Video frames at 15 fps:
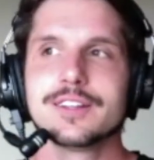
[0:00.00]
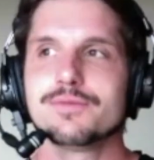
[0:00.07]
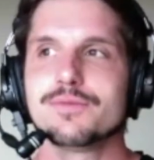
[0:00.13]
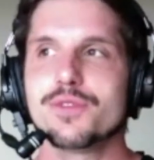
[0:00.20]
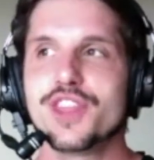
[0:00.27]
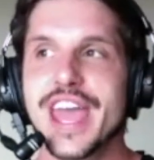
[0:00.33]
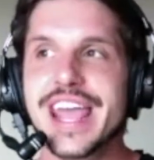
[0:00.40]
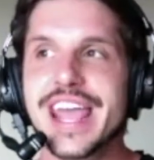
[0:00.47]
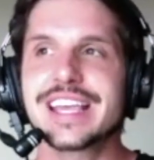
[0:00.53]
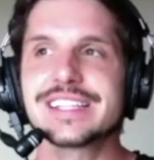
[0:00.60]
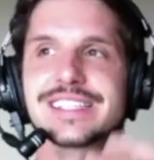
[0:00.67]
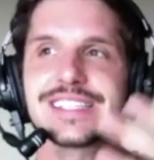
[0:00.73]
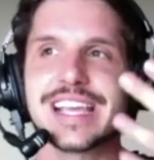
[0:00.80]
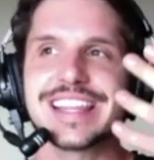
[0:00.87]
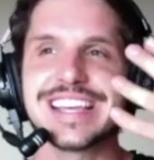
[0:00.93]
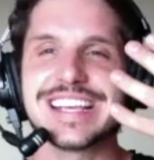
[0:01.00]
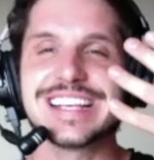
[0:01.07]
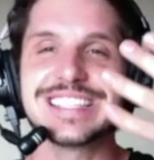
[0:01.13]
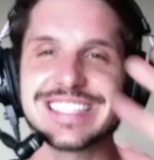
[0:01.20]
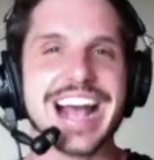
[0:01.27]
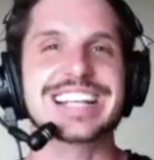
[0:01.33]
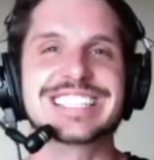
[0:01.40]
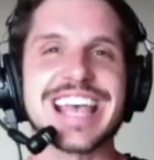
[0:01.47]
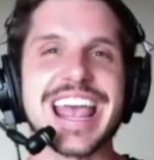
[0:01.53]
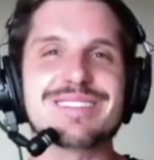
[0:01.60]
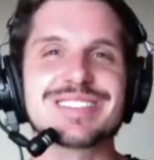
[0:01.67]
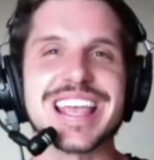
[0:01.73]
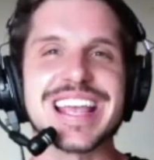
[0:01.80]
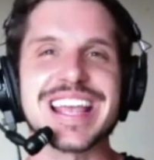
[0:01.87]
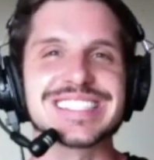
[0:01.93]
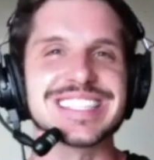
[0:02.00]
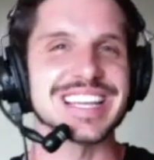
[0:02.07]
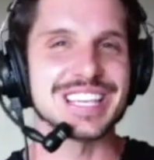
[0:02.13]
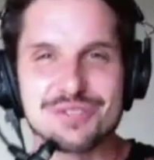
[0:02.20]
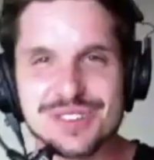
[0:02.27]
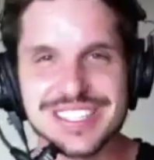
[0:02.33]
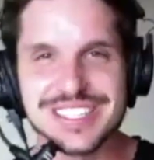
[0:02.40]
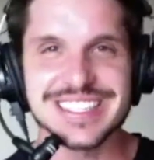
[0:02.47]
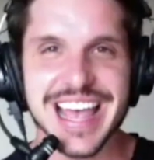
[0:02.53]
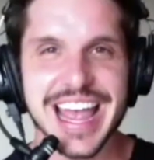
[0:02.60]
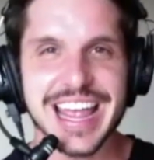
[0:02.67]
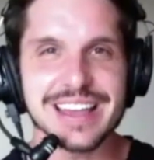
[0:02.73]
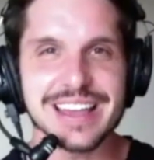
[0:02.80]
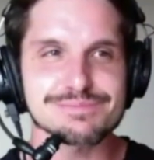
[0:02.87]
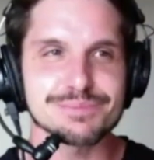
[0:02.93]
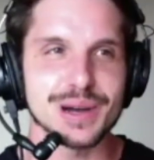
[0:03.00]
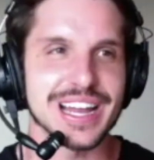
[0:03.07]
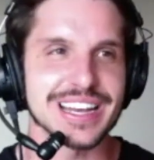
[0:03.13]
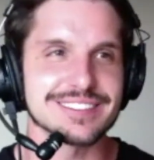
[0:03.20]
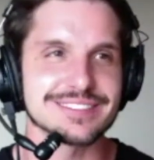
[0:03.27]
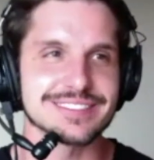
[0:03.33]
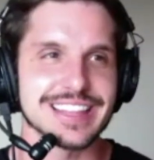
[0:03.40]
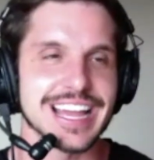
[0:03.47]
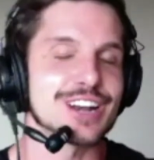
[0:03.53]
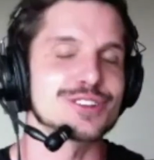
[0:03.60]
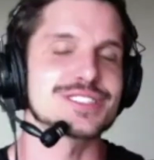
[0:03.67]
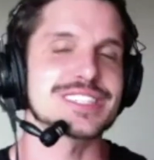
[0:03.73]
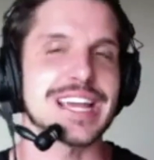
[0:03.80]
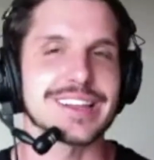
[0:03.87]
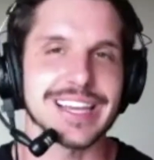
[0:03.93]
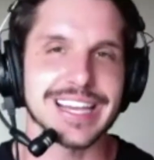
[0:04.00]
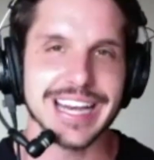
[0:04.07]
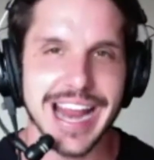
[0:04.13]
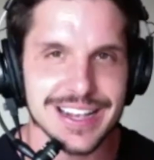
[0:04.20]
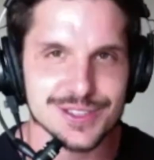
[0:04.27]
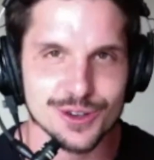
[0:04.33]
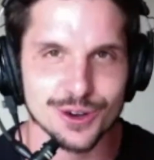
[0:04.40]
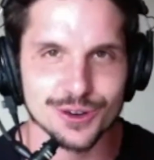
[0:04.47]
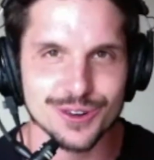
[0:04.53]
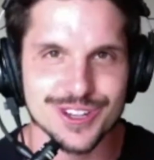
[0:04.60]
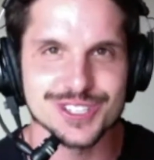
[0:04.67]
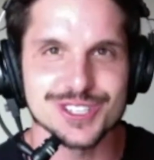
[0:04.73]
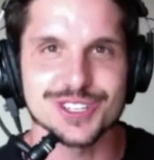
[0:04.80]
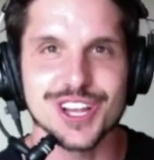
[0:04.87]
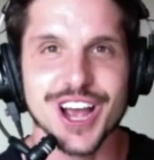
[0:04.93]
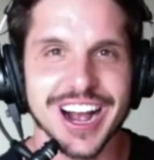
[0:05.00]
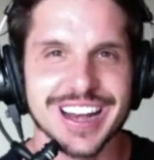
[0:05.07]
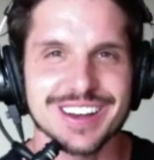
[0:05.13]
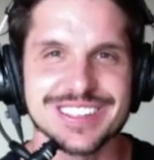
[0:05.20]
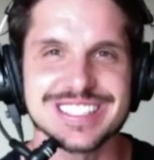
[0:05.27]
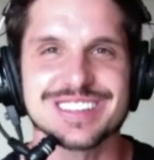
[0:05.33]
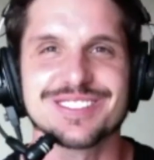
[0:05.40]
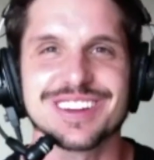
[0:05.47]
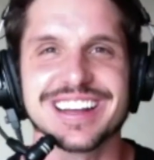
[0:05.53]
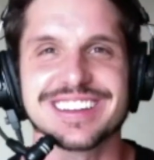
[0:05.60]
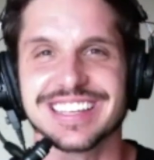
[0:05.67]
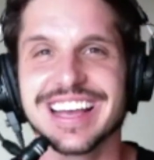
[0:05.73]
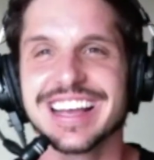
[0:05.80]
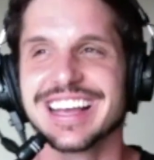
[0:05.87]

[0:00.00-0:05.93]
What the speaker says: they can say the exact same things that you would say, but they don't sound like an asshole because they're talking about someone else.